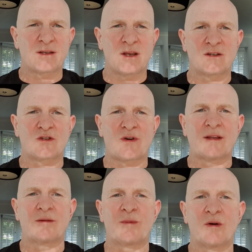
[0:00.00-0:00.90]

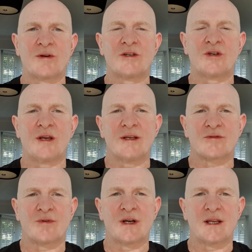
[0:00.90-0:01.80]
strength beyond his years,
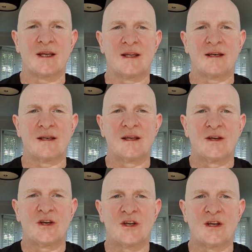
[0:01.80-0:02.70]
really, in
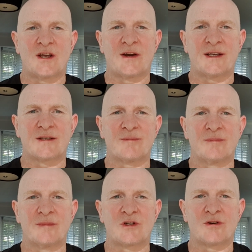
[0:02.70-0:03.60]
his
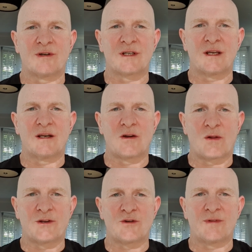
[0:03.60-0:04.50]
maturity and
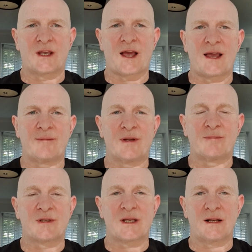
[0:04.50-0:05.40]
knowledge of the game, and
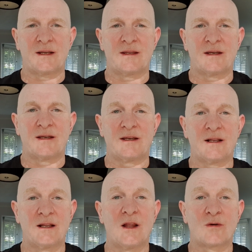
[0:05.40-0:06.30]
particularly the
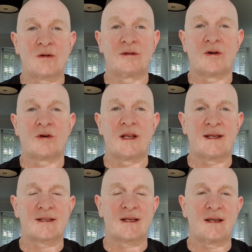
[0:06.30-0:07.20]
local
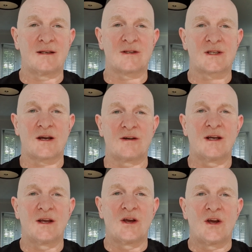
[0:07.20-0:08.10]
non-league scene. So,
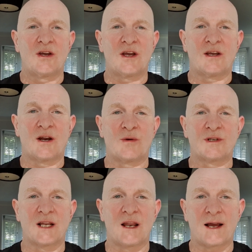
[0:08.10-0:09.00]
we're
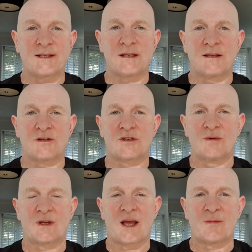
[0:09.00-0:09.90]
delighted that
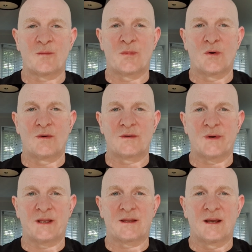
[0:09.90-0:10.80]
Stuart came on board
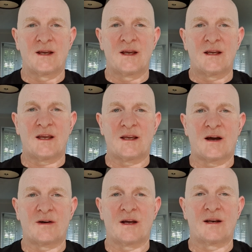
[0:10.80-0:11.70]
with
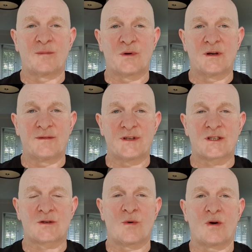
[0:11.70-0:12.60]
a number of his
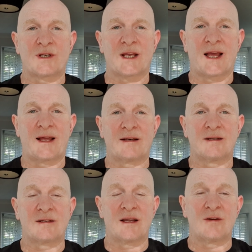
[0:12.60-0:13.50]
squad,
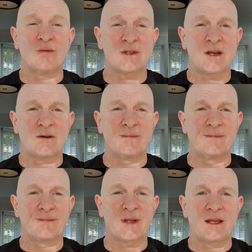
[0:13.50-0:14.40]
and also
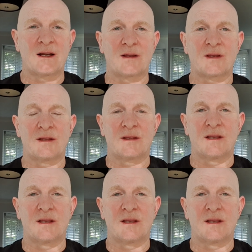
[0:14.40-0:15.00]
I think